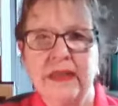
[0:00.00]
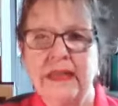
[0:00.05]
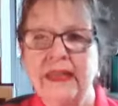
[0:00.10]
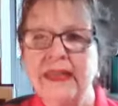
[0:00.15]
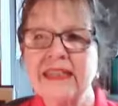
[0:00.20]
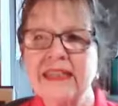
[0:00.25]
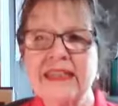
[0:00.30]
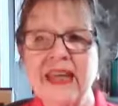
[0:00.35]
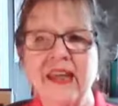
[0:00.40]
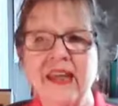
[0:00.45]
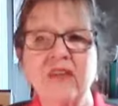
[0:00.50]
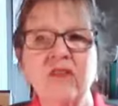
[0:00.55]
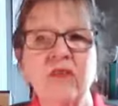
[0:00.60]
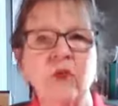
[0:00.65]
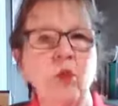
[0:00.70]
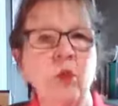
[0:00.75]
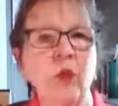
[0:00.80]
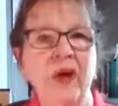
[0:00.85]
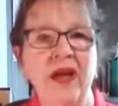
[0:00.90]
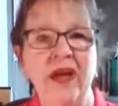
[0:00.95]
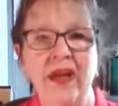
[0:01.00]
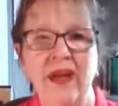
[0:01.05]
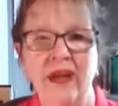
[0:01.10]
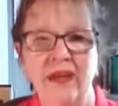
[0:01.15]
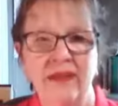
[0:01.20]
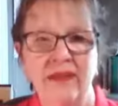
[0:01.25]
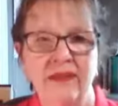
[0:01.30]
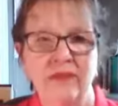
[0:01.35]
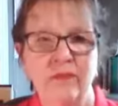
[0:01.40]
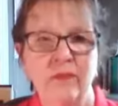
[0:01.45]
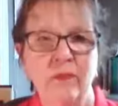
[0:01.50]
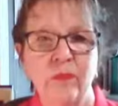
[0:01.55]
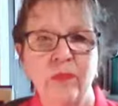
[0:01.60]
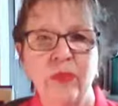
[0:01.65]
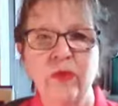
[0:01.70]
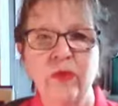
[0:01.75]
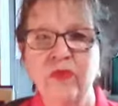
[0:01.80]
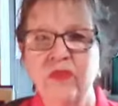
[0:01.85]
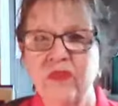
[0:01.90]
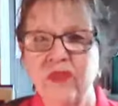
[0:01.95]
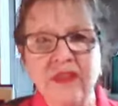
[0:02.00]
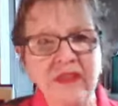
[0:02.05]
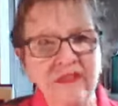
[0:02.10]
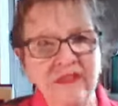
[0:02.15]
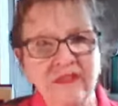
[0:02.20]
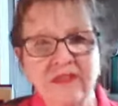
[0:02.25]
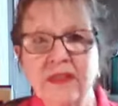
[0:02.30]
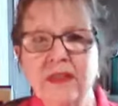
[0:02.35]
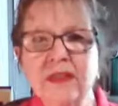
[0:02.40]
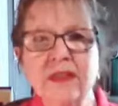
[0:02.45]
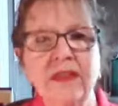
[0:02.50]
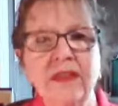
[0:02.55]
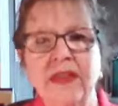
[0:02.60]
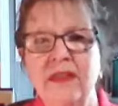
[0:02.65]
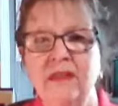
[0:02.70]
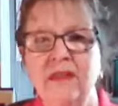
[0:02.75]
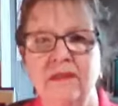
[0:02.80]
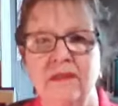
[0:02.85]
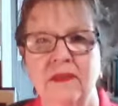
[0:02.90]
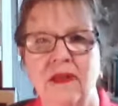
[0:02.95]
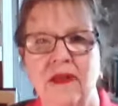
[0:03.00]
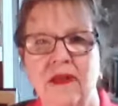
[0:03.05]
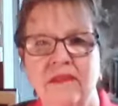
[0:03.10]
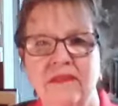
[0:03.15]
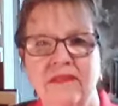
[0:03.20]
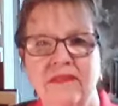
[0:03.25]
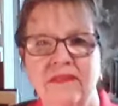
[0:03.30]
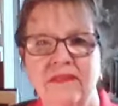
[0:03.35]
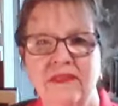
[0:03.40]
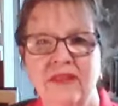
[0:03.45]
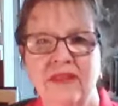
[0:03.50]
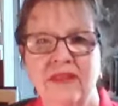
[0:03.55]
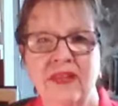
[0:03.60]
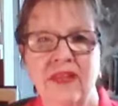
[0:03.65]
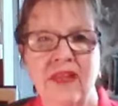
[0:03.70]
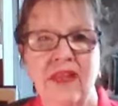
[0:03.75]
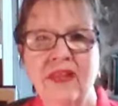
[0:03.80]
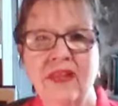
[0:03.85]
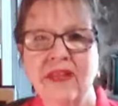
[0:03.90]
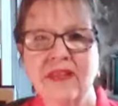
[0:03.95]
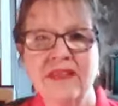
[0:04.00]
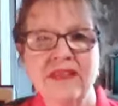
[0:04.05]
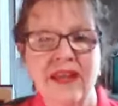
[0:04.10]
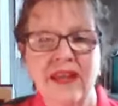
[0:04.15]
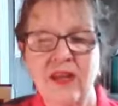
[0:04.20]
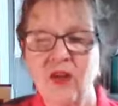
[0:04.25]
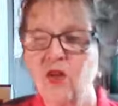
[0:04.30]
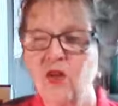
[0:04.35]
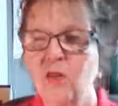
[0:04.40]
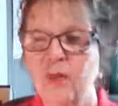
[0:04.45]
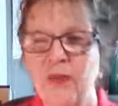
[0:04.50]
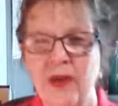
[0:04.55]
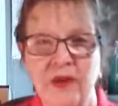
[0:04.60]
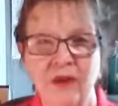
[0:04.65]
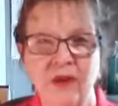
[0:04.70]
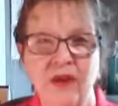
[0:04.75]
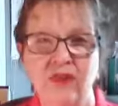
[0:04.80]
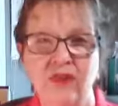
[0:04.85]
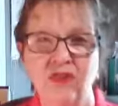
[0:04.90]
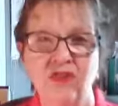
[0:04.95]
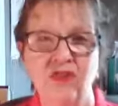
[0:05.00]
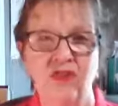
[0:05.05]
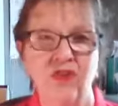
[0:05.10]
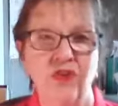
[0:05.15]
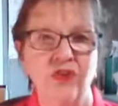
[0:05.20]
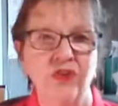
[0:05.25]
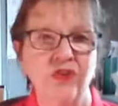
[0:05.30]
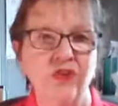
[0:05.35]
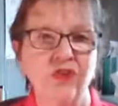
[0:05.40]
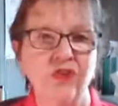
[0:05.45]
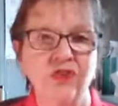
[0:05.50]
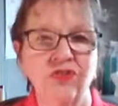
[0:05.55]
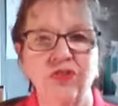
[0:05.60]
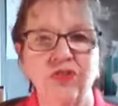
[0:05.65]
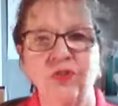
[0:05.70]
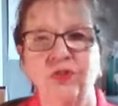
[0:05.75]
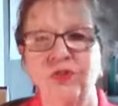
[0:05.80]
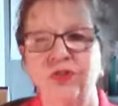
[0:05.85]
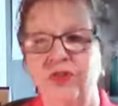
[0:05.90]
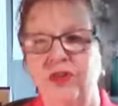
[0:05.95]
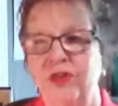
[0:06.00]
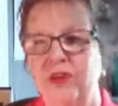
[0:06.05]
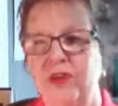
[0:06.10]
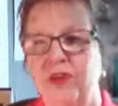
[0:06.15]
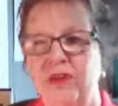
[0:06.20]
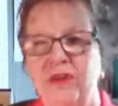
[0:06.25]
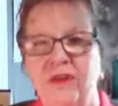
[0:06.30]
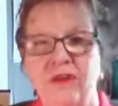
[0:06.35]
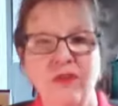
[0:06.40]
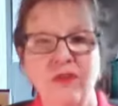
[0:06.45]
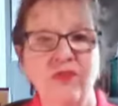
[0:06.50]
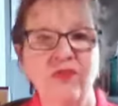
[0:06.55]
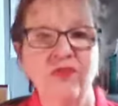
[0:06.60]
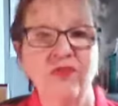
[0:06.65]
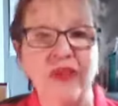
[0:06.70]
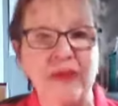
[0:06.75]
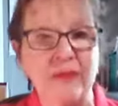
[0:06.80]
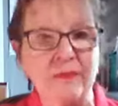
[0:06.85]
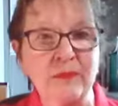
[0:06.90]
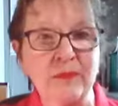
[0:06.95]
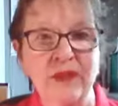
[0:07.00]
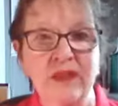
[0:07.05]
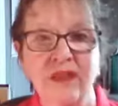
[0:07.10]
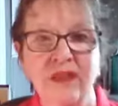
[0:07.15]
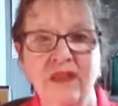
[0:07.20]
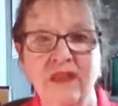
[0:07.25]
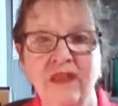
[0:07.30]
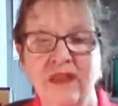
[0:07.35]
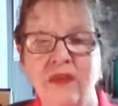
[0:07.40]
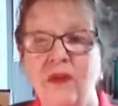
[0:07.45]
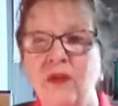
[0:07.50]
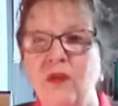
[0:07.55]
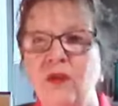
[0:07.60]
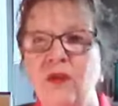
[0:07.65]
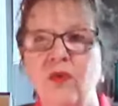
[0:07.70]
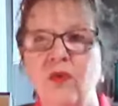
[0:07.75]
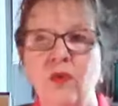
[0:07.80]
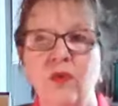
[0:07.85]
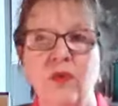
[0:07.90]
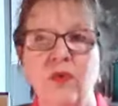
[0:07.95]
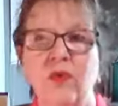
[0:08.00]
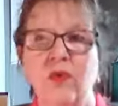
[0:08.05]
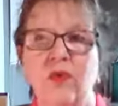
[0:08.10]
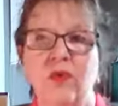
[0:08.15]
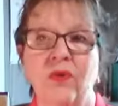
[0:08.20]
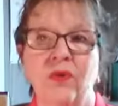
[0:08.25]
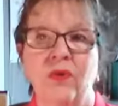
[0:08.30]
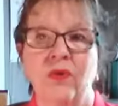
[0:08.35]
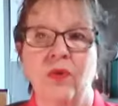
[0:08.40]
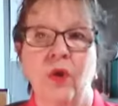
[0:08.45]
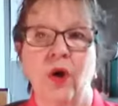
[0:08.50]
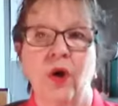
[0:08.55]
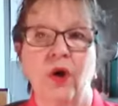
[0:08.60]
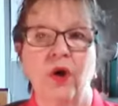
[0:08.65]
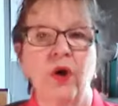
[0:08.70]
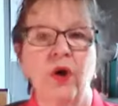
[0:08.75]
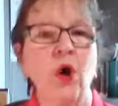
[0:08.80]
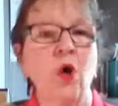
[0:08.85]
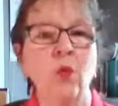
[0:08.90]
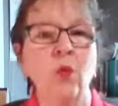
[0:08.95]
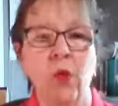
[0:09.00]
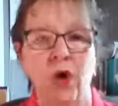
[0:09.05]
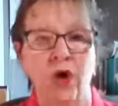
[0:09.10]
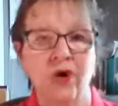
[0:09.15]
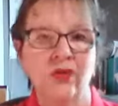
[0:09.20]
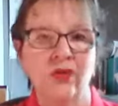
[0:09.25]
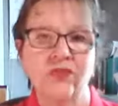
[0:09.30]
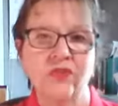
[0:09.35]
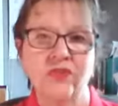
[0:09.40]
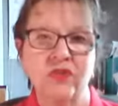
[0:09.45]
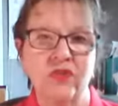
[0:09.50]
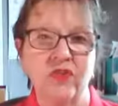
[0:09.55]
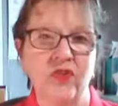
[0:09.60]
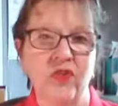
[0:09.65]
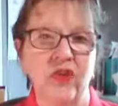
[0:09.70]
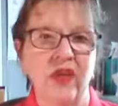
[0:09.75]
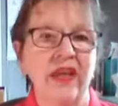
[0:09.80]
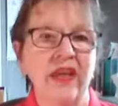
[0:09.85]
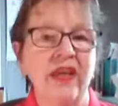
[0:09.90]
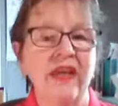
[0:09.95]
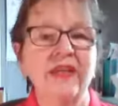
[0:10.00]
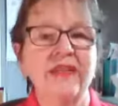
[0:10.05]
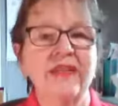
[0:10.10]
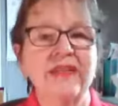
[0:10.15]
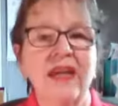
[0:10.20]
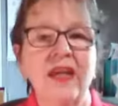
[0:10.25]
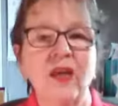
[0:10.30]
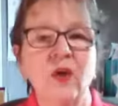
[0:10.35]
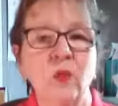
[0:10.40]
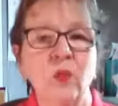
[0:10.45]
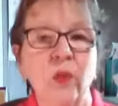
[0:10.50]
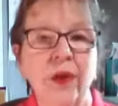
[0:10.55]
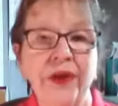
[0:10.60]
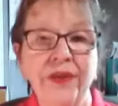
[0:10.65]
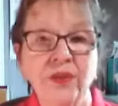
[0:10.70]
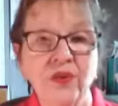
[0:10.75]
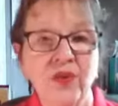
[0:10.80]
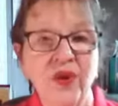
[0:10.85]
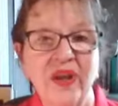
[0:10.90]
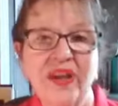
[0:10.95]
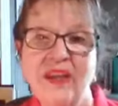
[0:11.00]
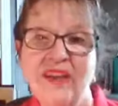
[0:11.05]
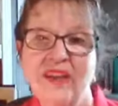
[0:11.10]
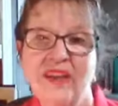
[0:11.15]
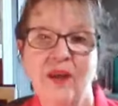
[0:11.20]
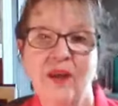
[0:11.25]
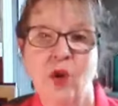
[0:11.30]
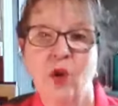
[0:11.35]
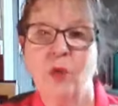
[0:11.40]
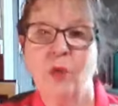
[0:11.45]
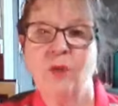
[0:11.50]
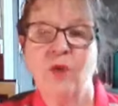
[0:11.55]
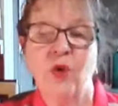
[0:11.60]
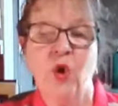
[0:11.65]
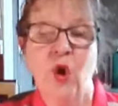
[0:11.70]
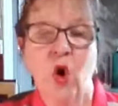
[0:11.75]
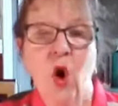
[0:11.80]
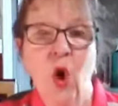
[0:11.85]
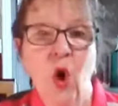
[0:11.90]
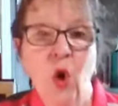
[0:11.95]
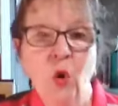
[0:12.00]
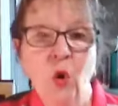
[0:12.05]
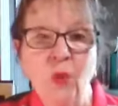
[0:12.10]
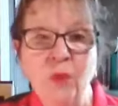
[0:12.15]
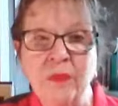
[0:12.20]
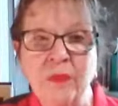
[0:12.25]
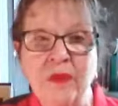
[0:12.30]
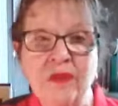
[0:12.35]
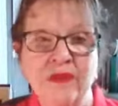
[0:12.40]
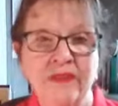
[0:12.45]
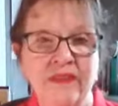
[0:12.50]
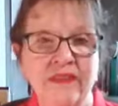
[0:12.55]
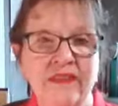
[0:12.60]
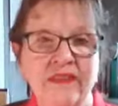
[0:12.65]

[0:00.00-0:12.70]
It takes away those things that Elaina lost. It can take your marriage your children, your family, your uh, coworkers. It can take away your income, your home.